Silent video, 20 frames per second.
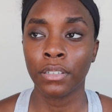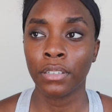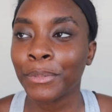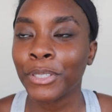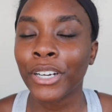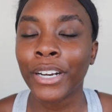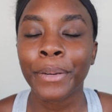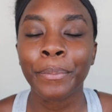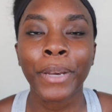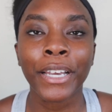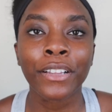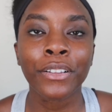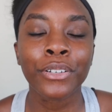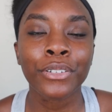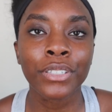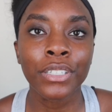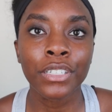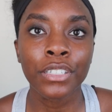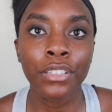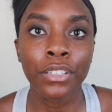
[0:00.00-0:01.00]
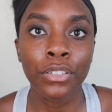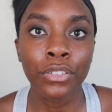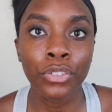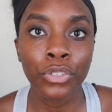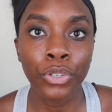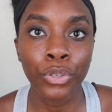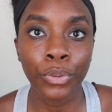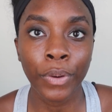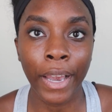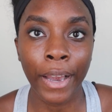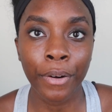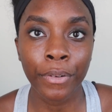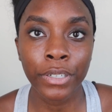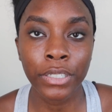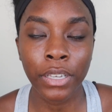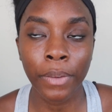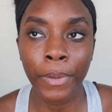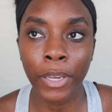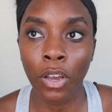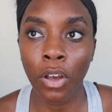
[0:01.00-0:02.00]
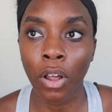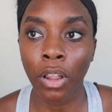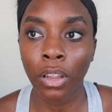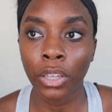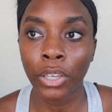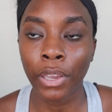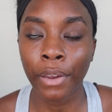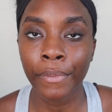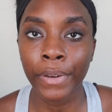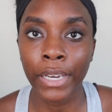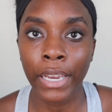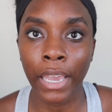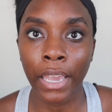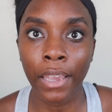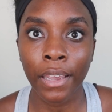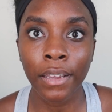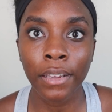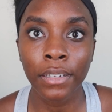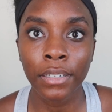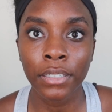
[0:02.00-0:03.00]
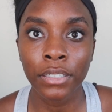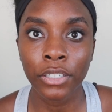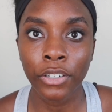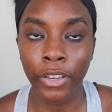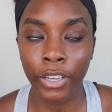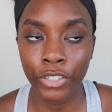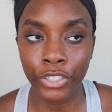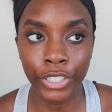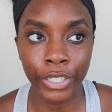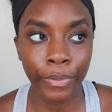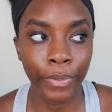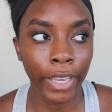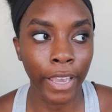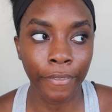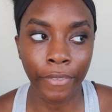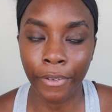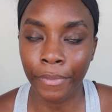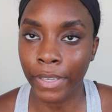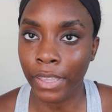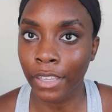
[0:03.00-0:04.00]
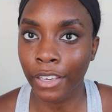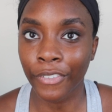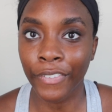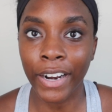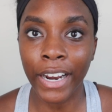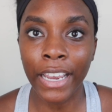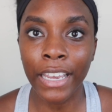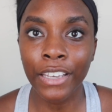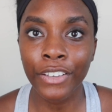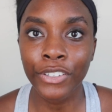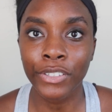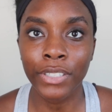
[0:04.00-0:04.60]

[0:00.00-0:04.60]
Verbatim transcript: I'm sorry, my closing is in two hours. I've been calling you every day to ensure we have everything right.